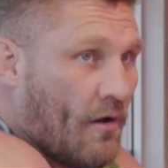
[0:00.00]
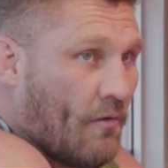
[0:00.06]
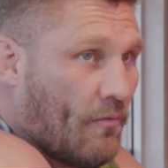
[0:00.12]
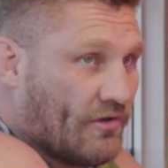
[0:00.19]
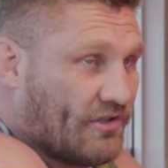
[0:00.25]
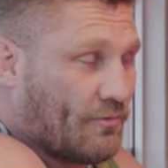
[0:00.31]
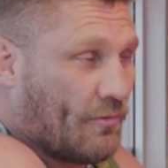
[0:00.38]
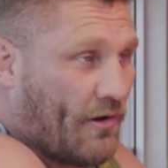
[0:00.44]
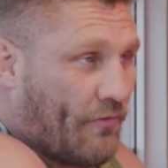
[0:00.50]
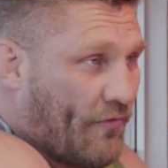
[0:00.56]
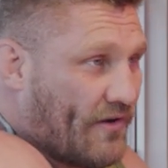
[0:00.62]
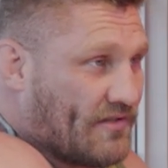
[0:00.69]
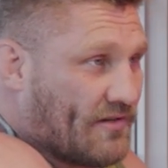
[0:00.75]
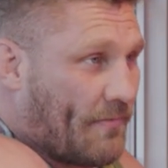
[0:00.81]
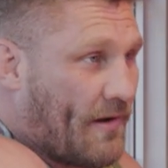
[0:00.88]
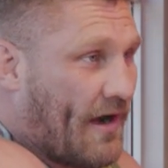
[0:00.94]
Which is one of the
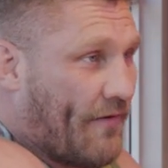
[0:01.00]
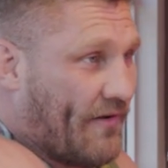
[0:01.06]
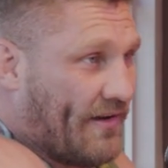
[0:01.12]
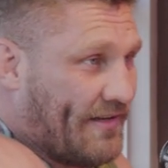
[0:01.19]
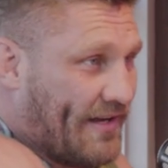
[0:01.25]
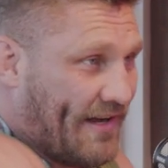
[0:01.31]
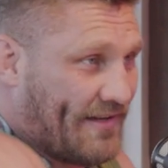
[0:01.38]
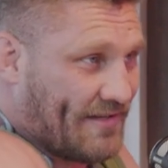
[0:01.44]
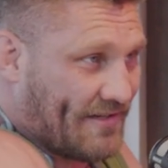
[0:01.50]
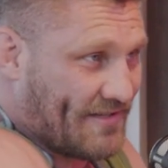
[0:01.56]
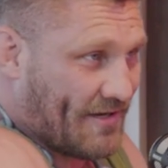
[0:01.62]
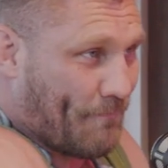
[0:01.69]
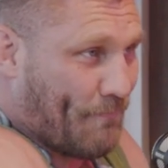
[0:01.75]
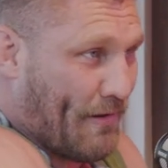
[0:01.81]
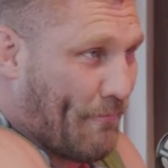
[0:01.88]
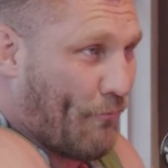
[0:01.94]
reasons I'm kind of a dick to
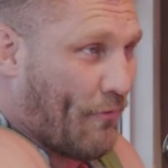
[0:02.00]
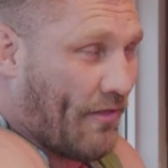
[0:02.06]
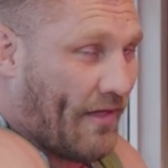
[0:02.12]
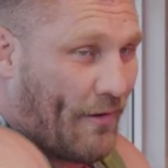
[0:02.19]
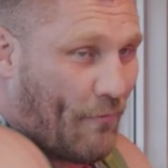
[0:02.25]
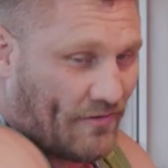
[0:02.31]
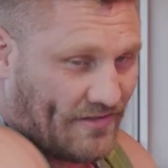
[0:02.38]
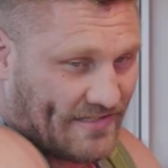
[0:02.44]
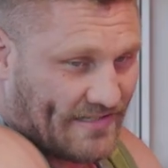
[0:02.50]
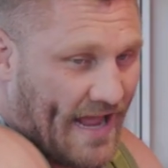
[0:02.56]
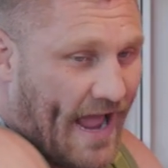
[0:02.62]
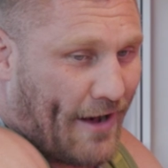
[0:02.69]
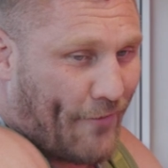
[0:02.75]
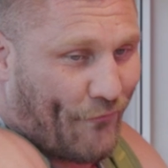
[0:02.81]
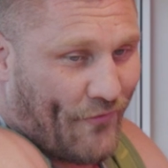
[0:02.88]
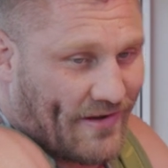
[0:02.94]
some people. Are like, what
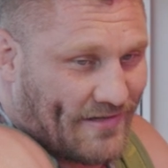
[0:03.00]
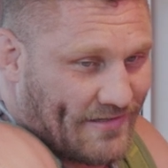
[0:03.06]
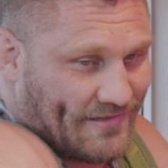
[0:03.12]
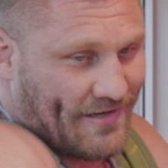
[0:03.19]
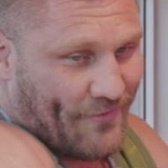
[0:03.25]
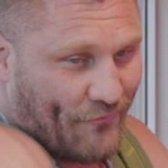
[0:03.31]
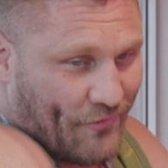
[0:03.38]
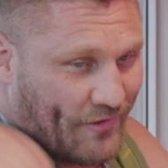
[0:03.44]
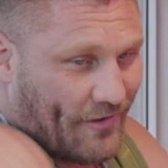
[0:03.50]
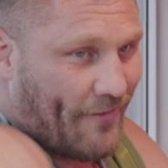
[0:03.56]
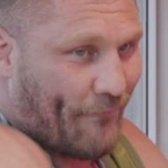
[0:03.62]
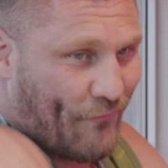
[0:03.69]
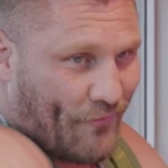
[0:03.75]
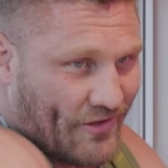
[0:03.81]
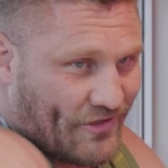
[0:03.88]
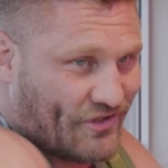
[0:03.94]
sacrifices have you done
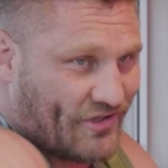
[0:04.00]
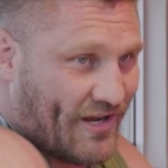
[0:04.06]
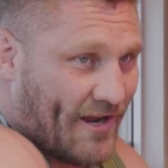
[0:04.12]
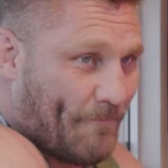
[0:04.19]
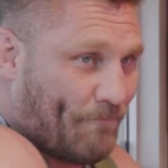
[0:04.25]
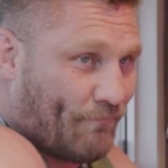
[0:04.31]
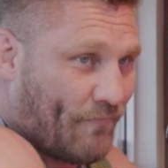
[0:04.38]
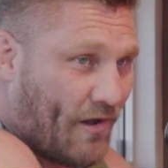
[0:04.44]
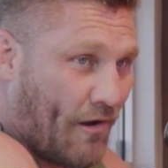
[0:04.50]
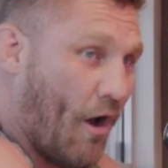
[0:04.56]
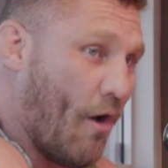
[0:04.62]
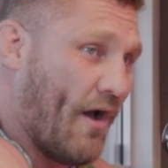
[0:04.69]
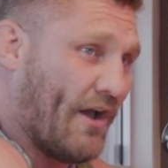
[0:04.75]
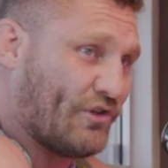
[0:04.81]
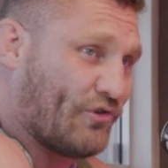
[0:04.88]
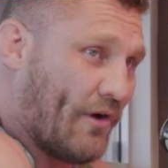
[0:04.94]
for this shit?
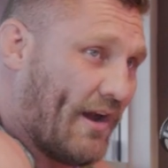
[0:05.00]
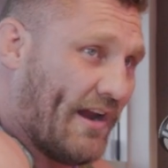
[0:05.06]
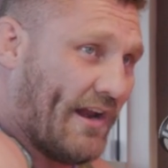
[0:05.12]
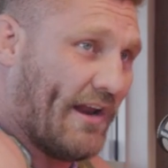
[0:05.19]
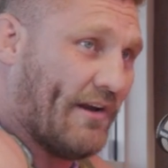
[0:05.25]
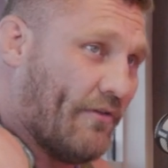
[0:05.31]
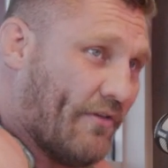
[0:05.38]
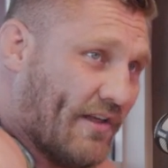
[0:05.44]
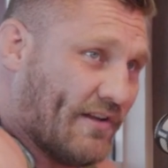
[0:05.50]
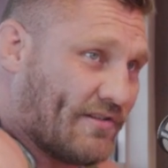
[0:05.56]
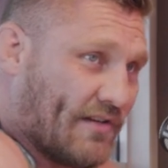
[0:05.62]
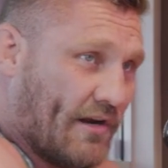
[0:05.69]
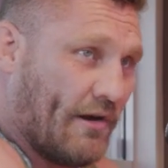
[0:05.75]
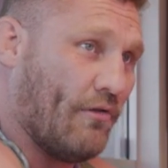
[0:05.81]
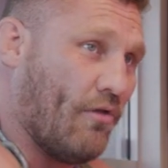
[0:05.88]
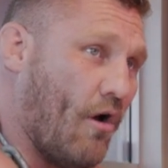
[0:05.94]
I train, I do this,
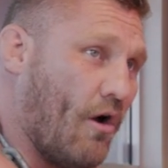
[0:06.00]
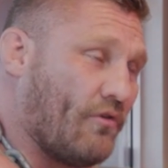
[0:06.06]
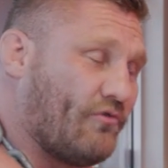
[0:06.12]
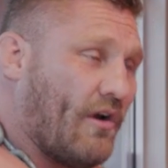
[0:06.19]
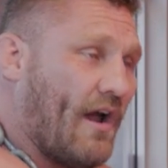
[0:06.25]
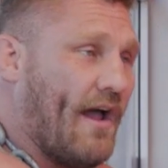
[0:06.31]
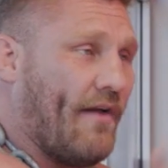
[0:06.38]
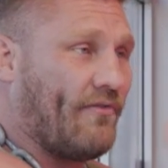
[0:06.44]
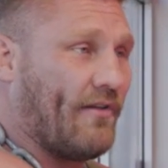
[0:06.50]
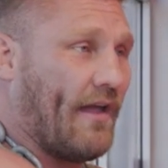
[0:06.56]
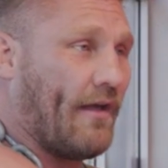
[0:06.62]
I do long drives.